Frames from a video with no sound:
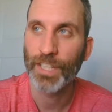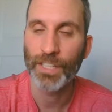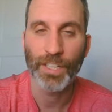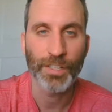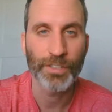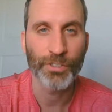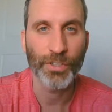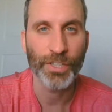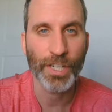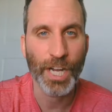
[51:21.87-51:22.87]
I
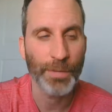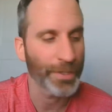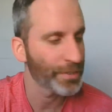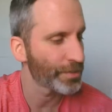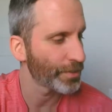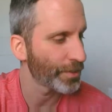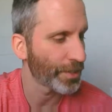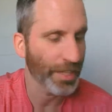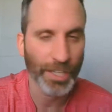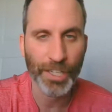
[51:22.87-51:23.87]
enjoy your comments.
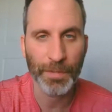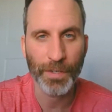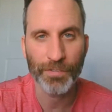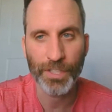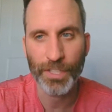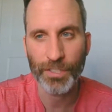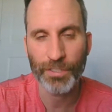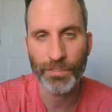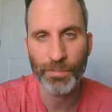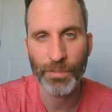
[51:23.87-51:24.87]
Any of my
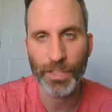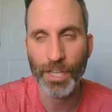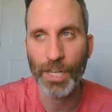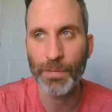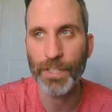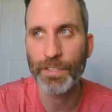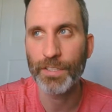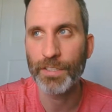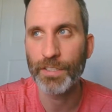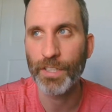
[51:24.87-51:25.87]
videos, if you want to
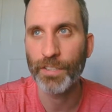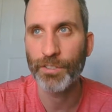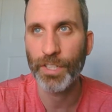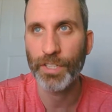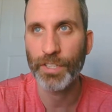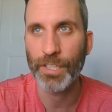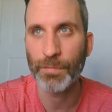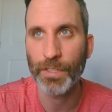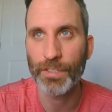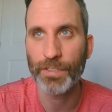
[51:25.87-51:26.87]
comment, I try to
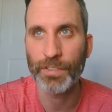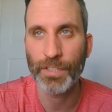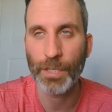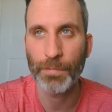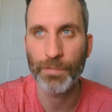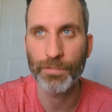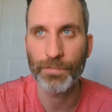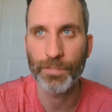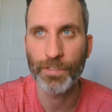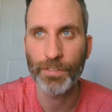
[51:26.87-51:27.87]
keep on top of
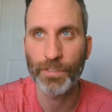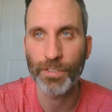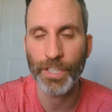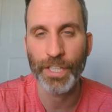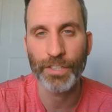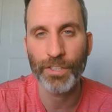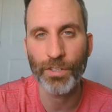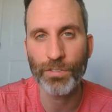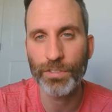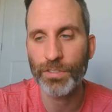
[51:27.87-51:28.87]
looking at
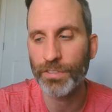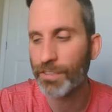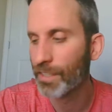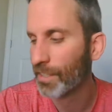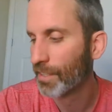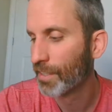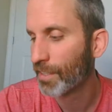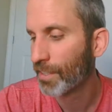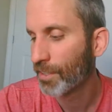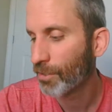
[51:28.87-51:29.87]
those,
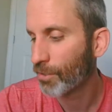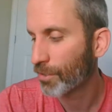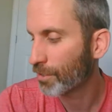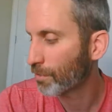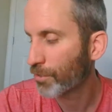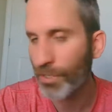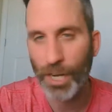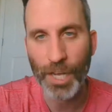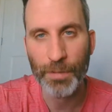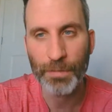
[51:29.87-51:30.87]
or
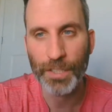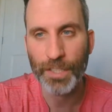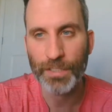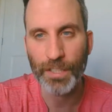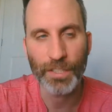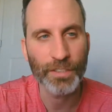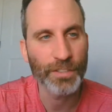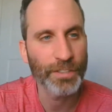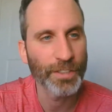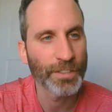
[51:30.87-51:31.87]
subscribe. Like I said,
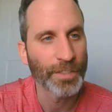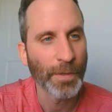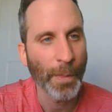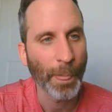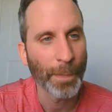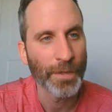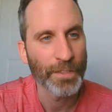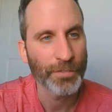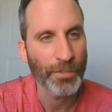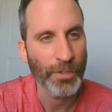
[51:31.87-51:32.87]
if
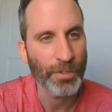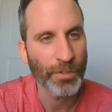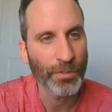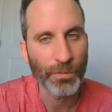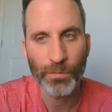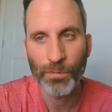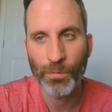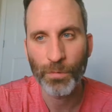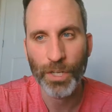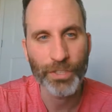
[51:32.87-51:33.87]
you're
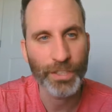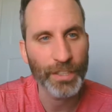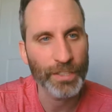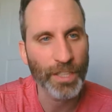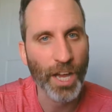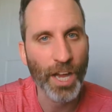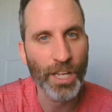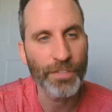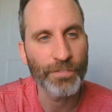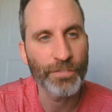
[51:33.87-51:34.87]
watching this
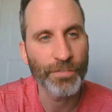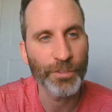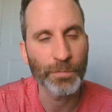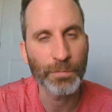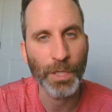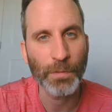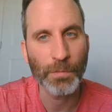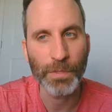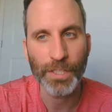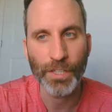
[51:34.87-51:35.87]
live, you'll
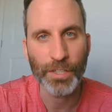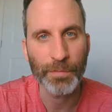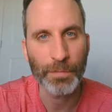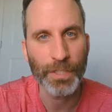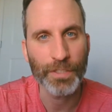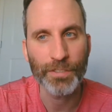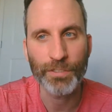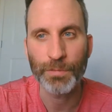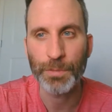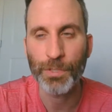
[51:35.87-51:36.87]
probably already been
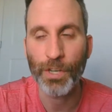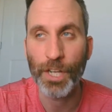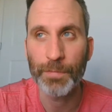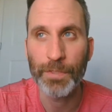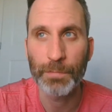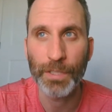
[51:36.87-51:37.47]
subscribed.